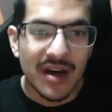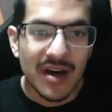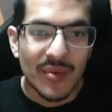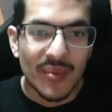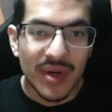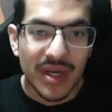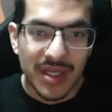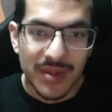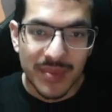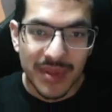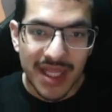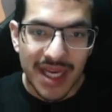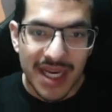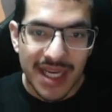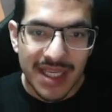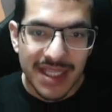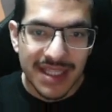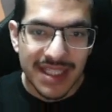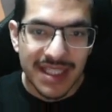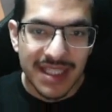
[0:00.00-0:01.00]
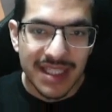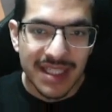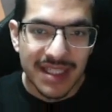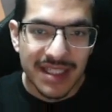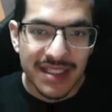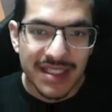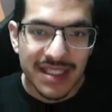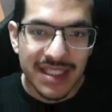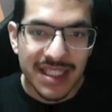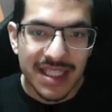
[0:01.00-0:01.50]
When applied, the
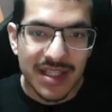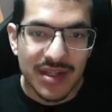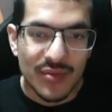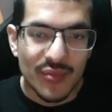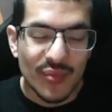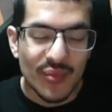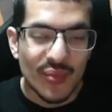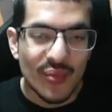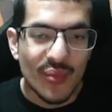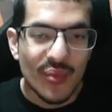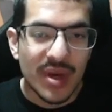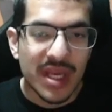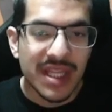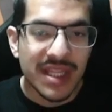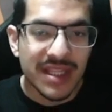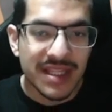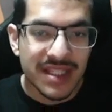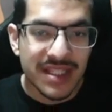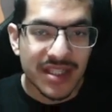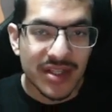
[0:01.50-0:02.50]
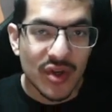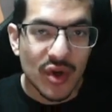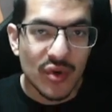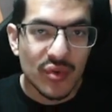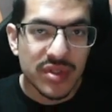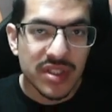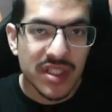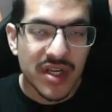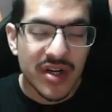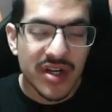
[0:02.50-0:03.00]
Gusty Winds
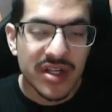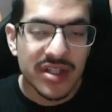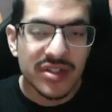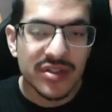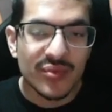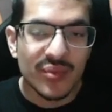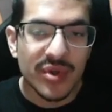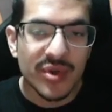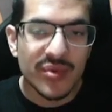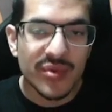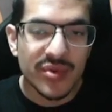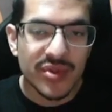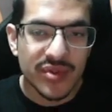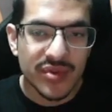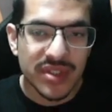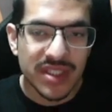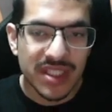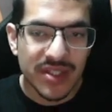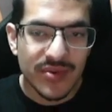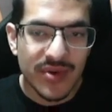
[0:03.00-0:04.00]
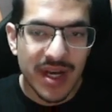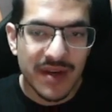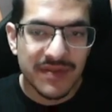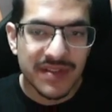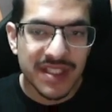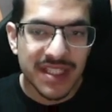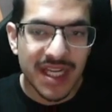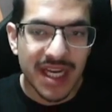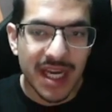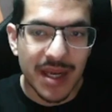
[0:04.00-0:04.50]
Ghost cards will reduce the
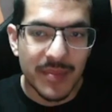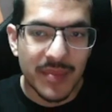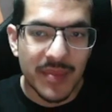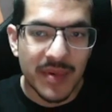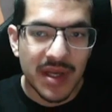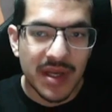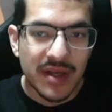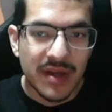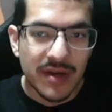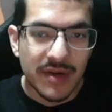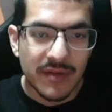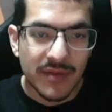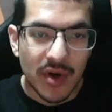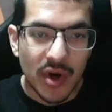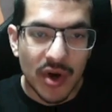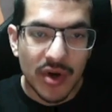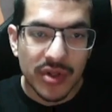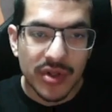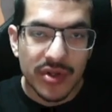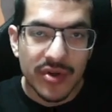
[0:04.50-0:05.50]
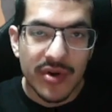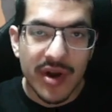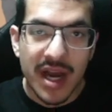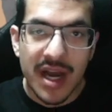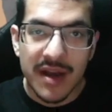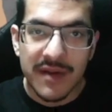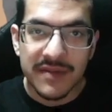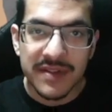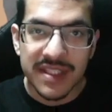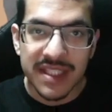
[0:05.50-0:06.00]
craft time of all the
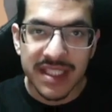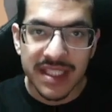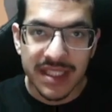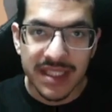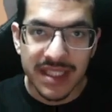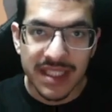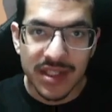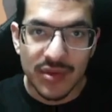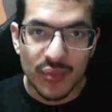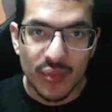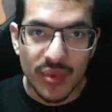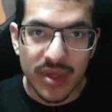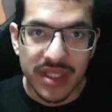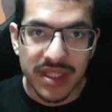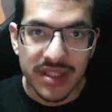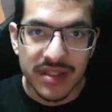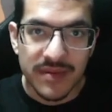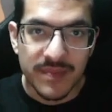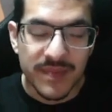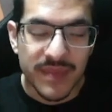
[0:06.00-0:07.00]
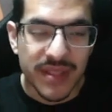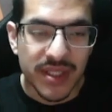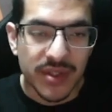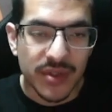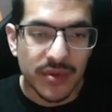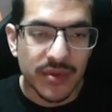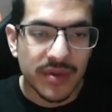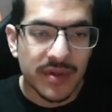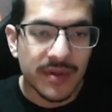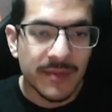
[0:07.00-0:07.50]
crafts in the
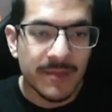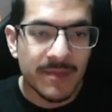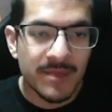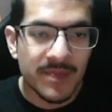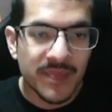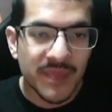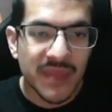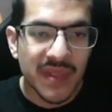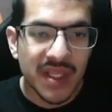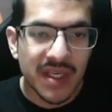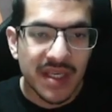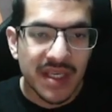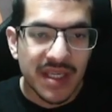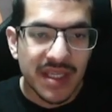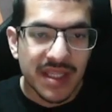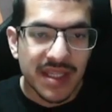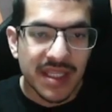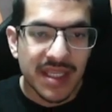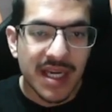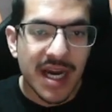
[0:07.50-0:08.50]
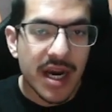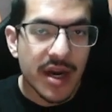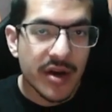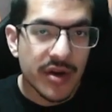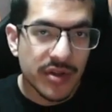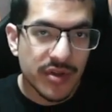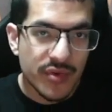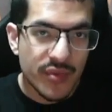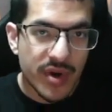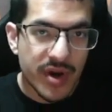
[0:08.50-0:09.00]
windmill. The
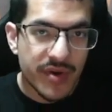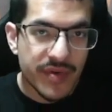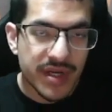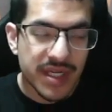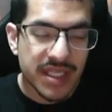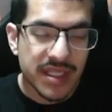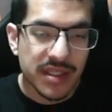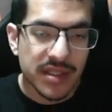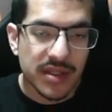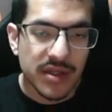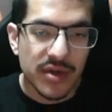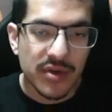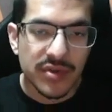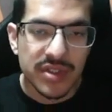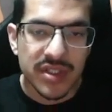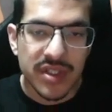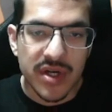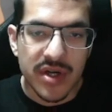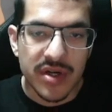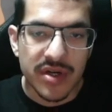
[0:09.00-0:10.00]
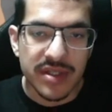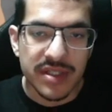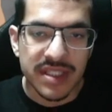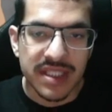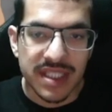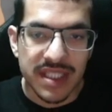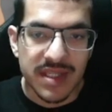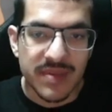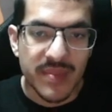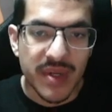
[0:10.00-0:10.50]
higher the rarity of the ghost cards,
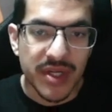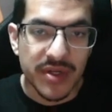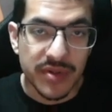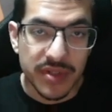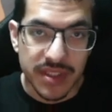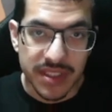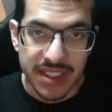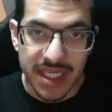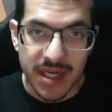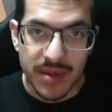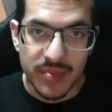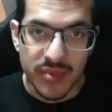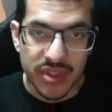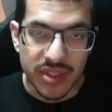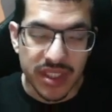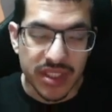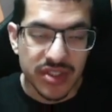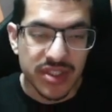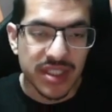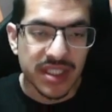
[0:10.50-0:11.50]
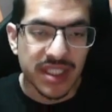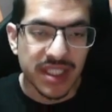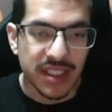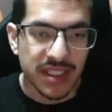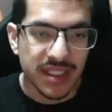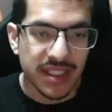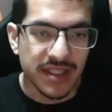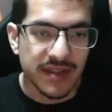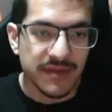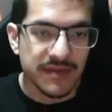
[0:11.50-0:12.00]
the better the time reduction
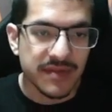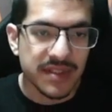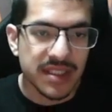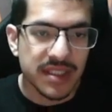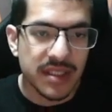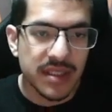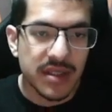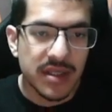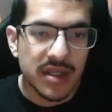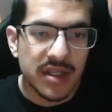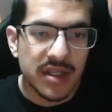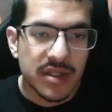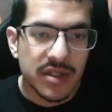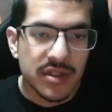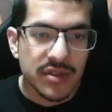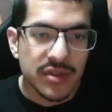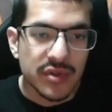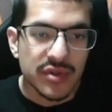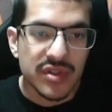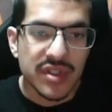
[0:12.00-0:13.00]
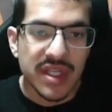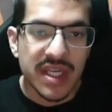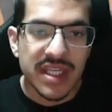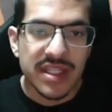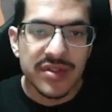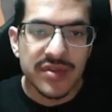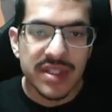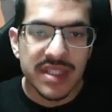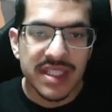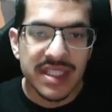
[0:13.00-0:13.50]
it gives. So to
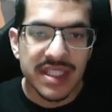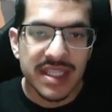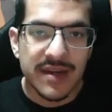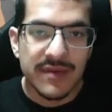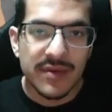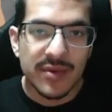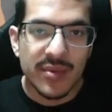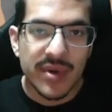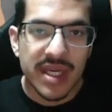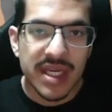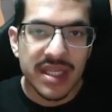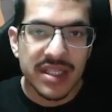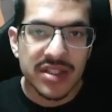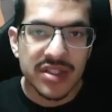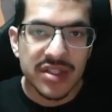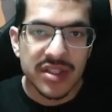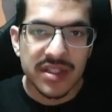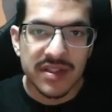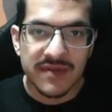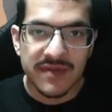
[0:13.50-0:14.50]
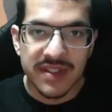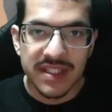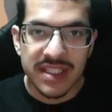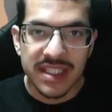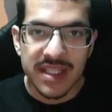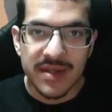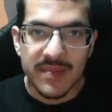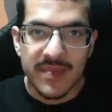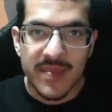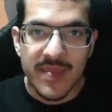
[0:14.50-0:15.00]
enter these giveaways, just
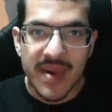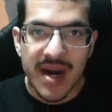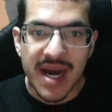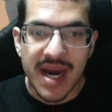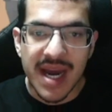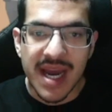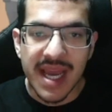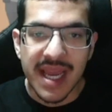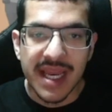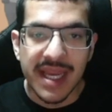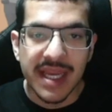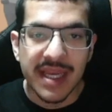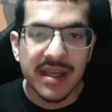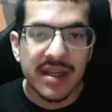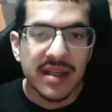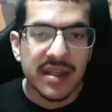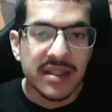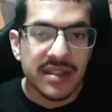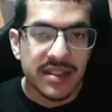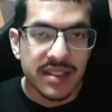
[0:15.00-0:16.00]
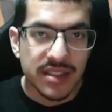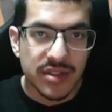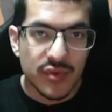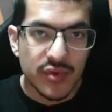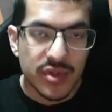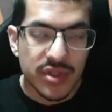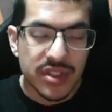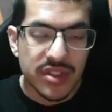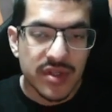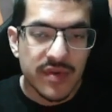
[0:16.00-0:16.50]
visit my
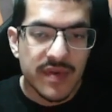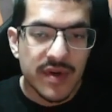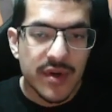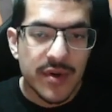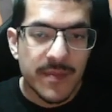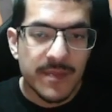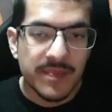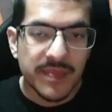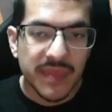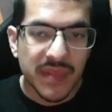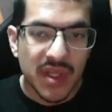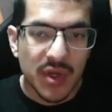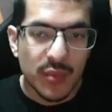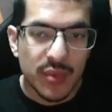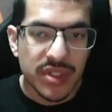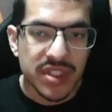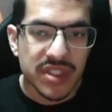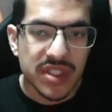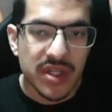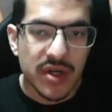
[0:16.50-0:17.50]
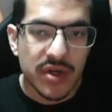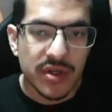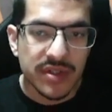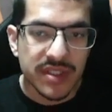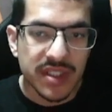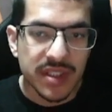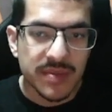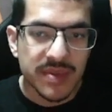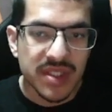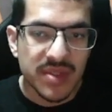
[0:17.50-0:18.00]
Discord server, which is called
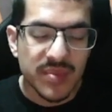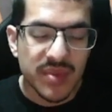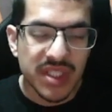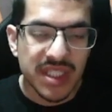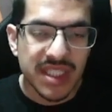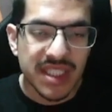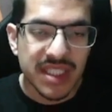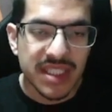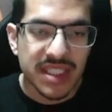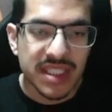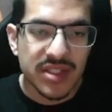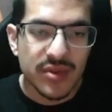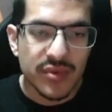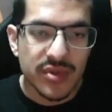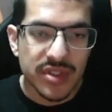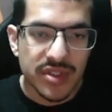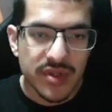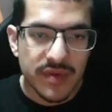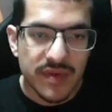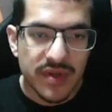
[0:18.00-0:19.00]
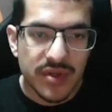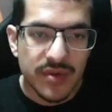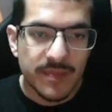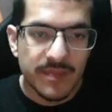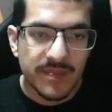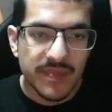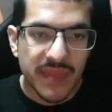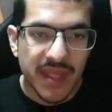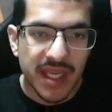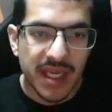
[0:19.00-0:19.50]
Dub's Community Discord Server,
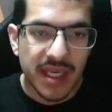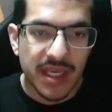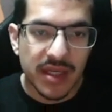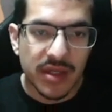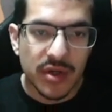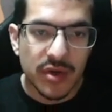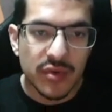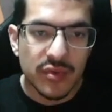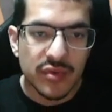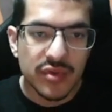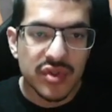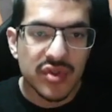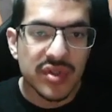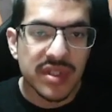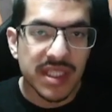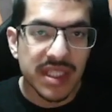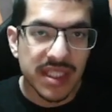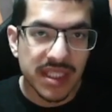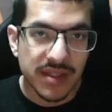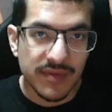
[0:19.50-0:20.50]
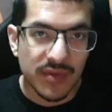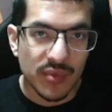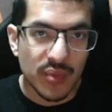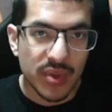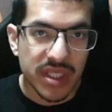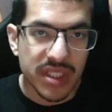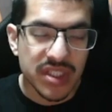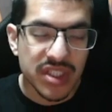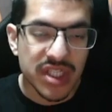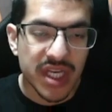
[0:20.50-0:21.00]
and go to the
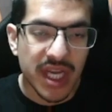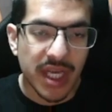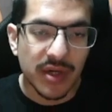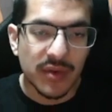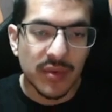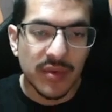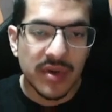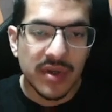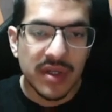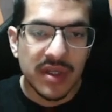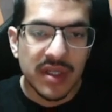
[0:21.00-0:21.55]
giveaways channel